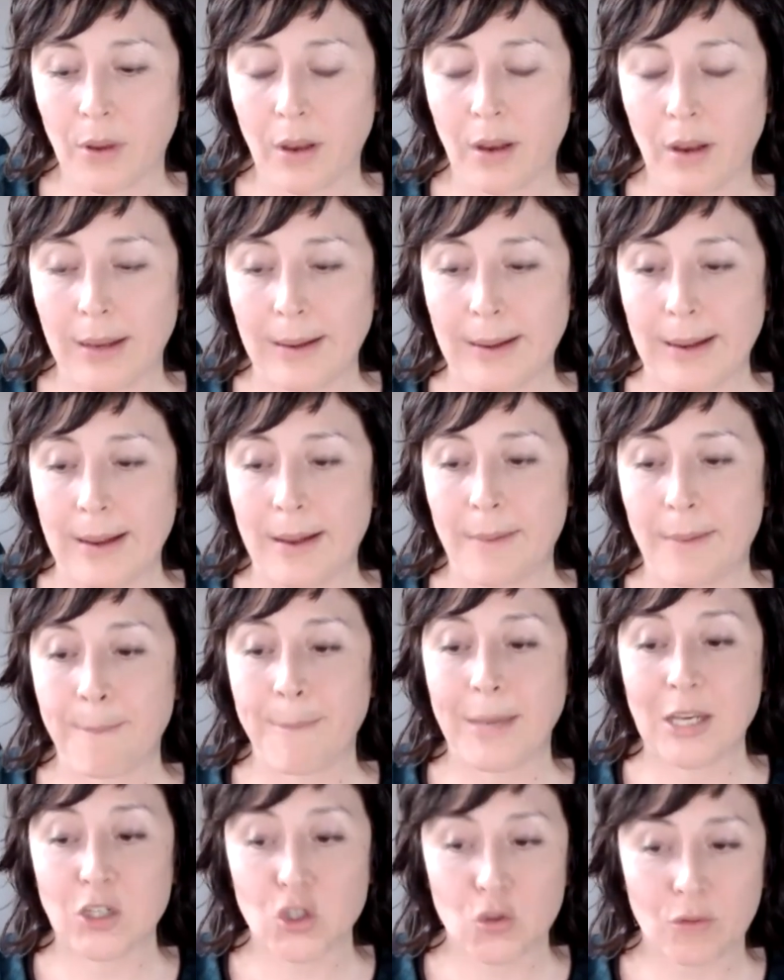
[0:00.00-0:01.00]
uh
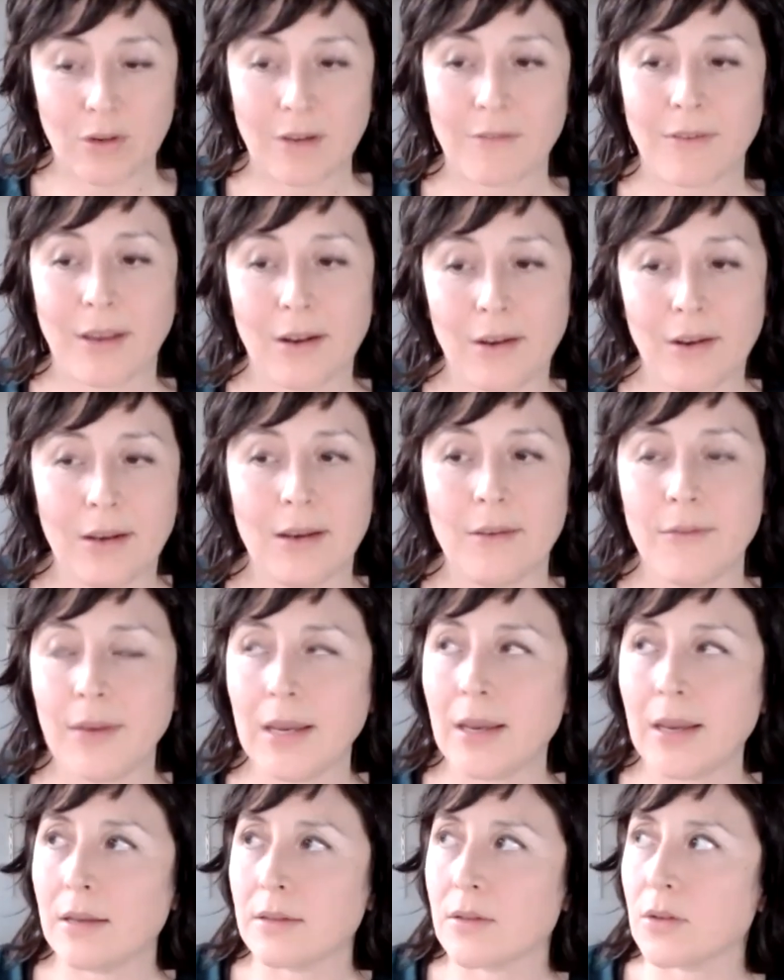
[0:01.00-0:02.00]
measuring valued
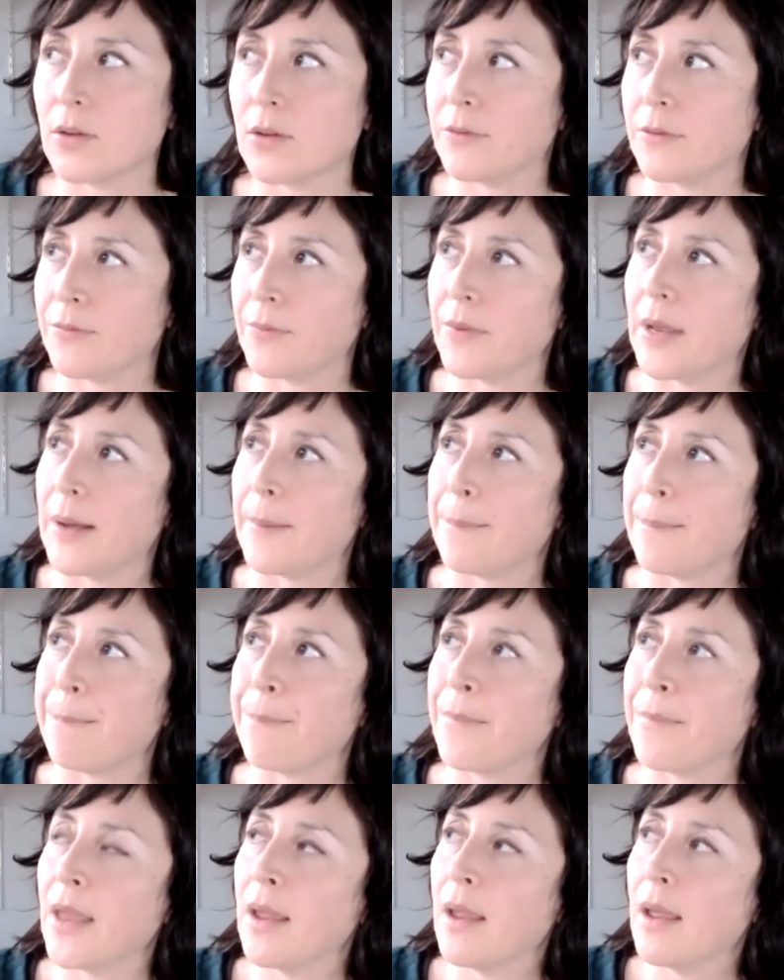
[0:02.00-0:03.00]
living and sort of
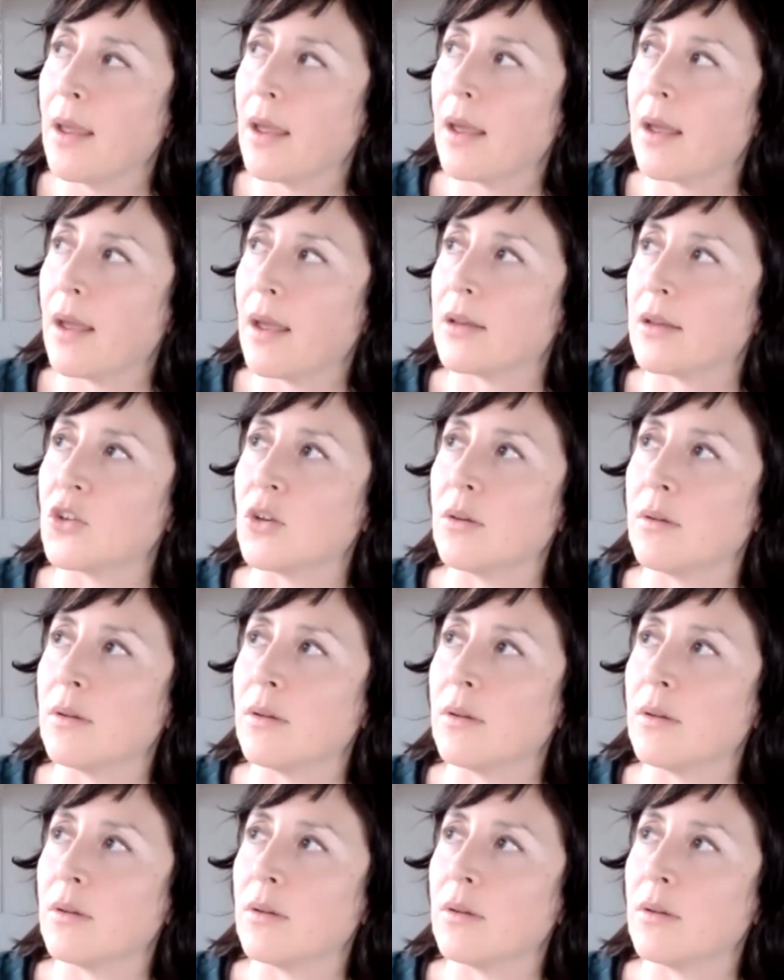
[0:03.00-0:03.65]
um uh,